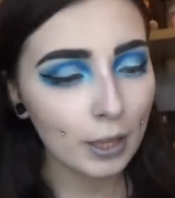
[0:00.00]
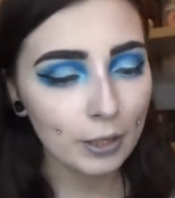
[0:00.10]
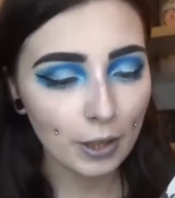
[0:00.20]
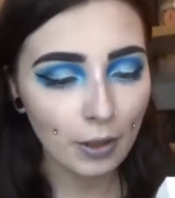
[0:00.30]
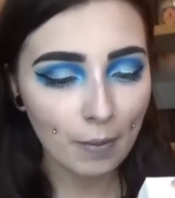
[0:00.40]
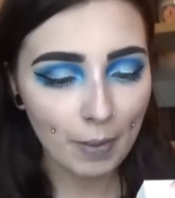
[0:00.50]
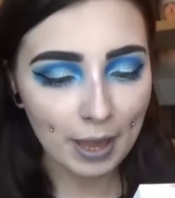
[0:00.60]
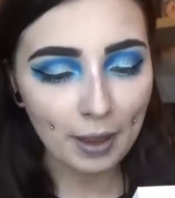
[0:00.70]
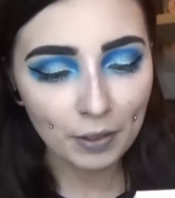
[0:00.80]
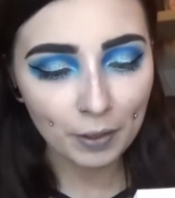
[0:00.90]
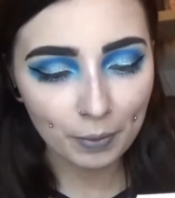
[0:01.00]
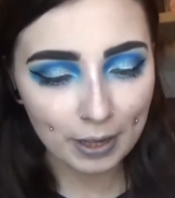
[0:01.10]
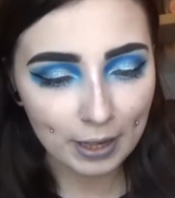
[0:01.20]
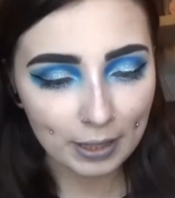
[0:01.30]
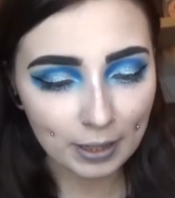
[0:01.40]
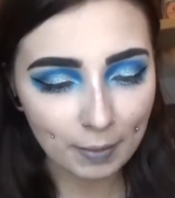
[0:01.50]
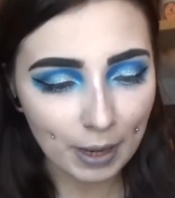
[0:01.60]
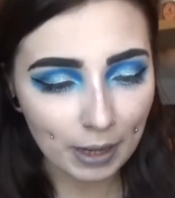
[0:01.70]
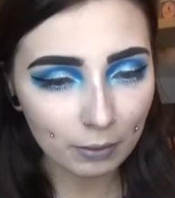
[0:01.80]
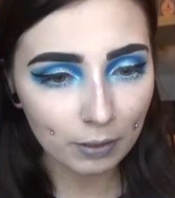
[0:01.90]
so I may have to bring in some
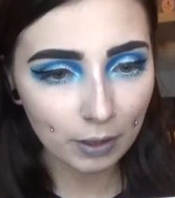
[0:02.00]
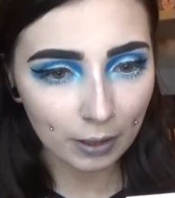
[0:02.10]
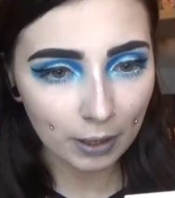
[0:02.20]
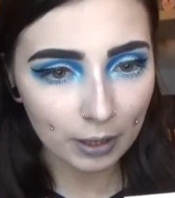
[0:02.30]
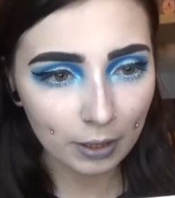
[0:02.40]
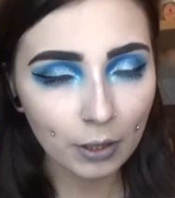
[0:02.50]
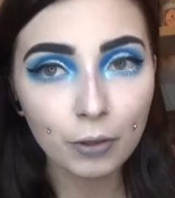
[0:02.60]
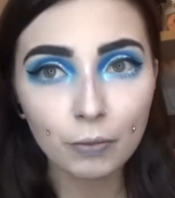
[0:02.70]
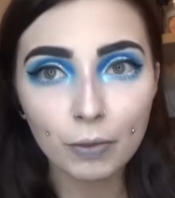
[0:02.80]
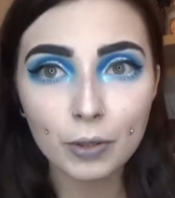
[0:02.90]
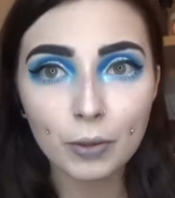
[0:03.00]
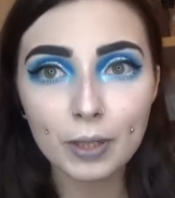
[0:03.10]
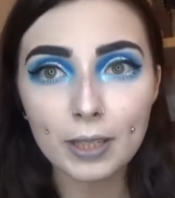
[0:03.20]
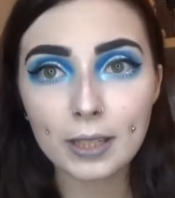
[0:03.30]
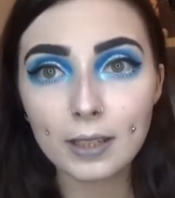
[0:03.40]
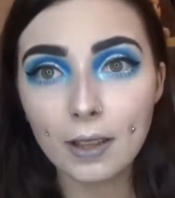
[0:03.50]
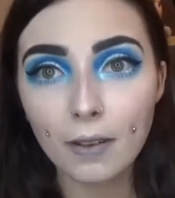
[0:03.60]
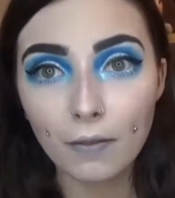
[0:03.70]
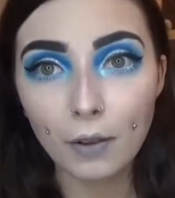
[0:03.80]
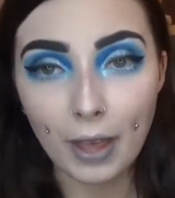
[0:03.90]
outside resources
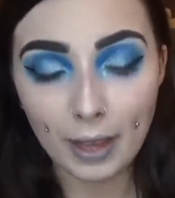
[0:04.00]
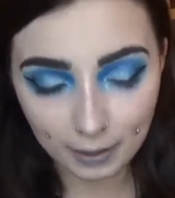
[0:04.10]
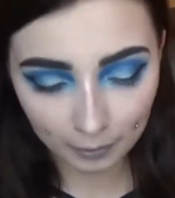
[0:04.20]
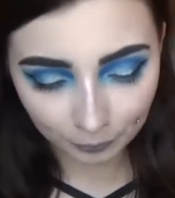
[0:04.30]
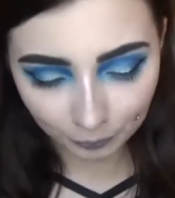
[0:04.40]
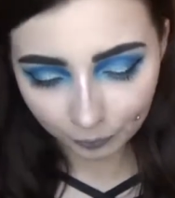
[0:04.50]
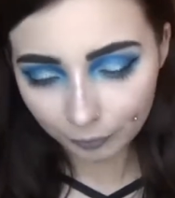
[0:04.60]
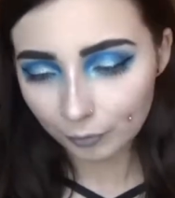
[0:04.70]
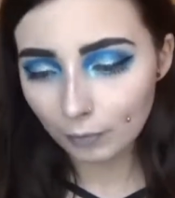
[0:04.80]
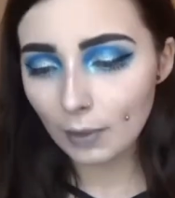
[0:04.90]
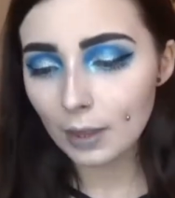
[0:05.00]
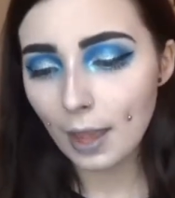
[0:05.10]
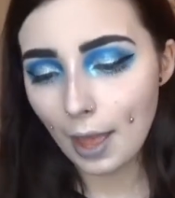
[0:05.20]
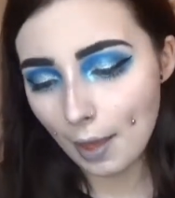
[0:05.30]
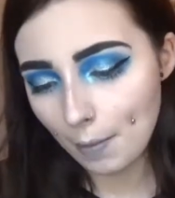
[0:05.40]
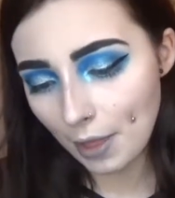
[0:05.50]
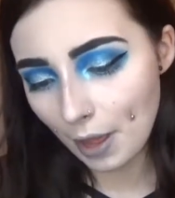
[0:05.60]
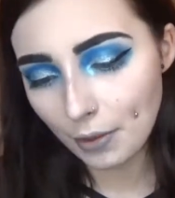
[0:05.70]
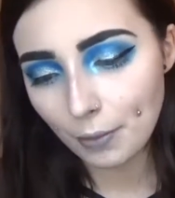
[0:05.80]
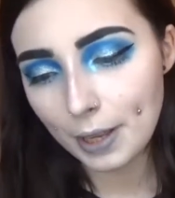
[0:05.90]
for that. The
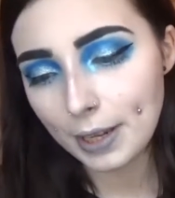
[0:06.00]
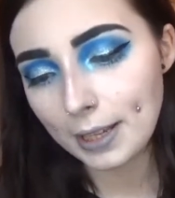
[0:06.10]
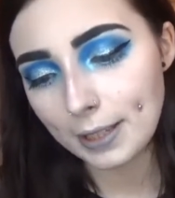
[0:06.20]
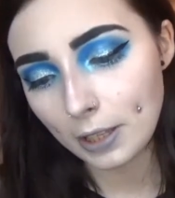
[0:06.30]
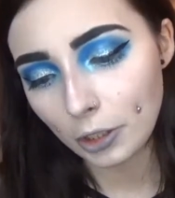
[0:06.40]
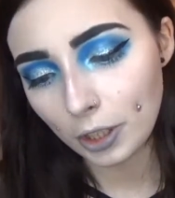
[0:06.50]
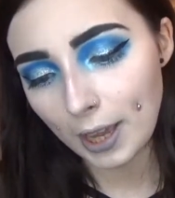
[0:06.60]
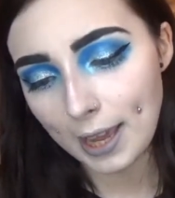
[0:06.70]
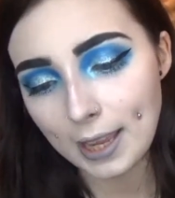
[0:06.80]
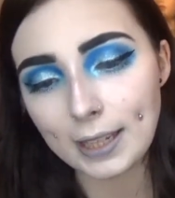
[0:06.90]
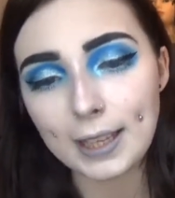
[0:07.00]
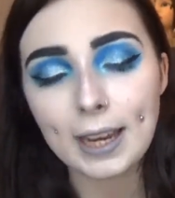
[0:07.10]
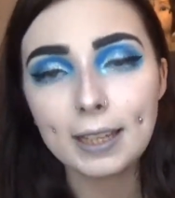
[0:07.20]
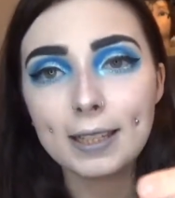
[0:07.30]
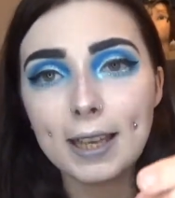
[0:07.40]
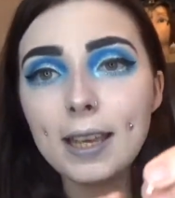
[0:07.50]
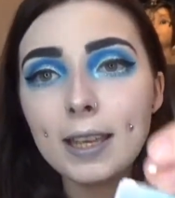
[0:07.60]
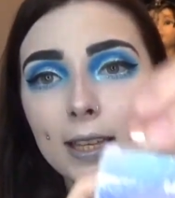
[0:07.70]
other one is in the shade Galaxy,